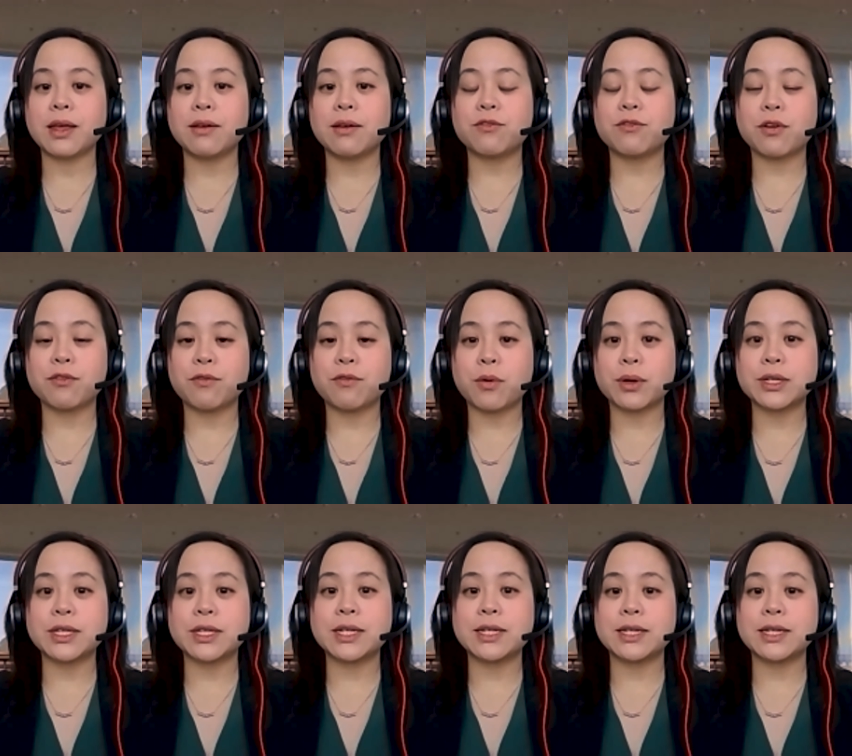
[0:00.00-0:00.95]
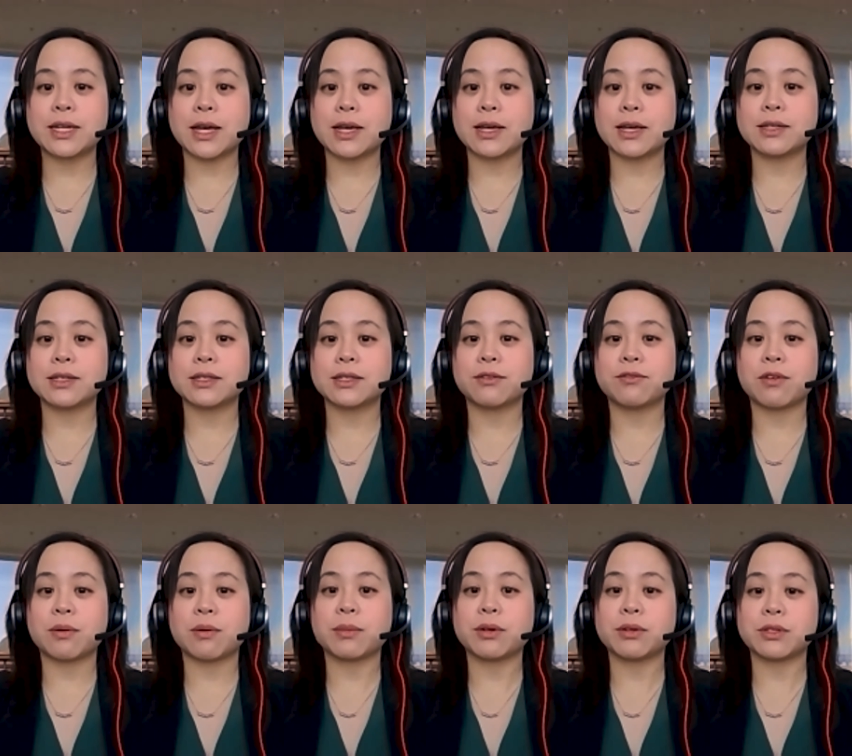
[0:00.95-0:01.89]
for 14 days
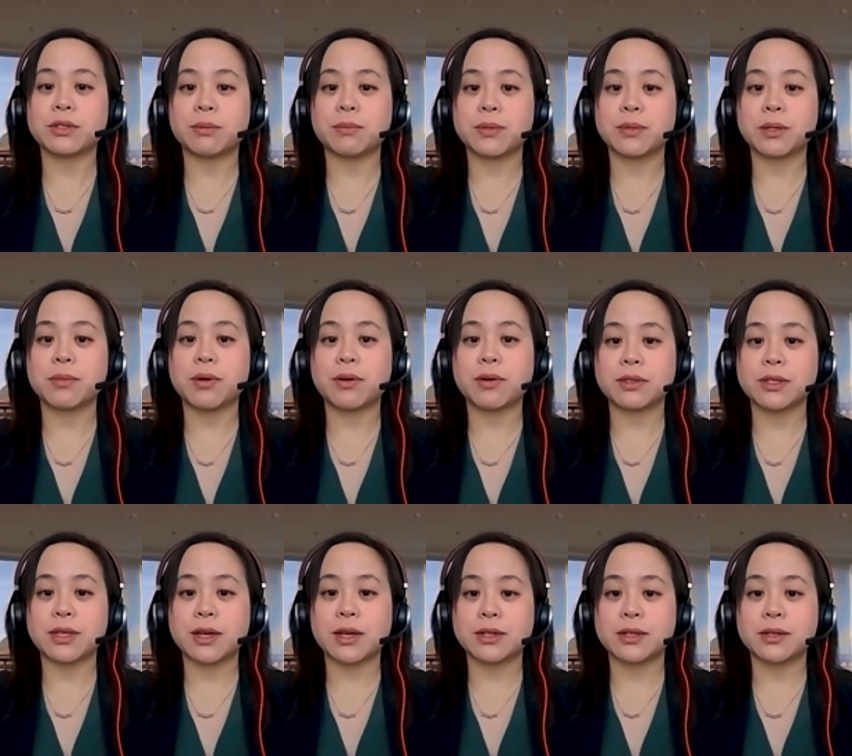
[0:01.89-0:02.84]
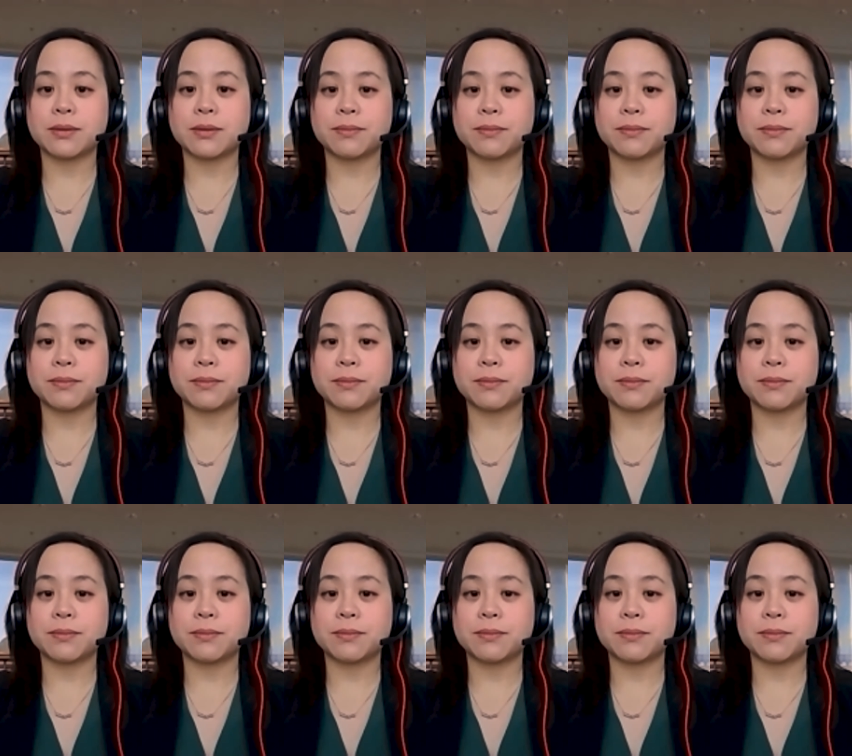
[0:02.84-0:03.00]
from your symptom onset.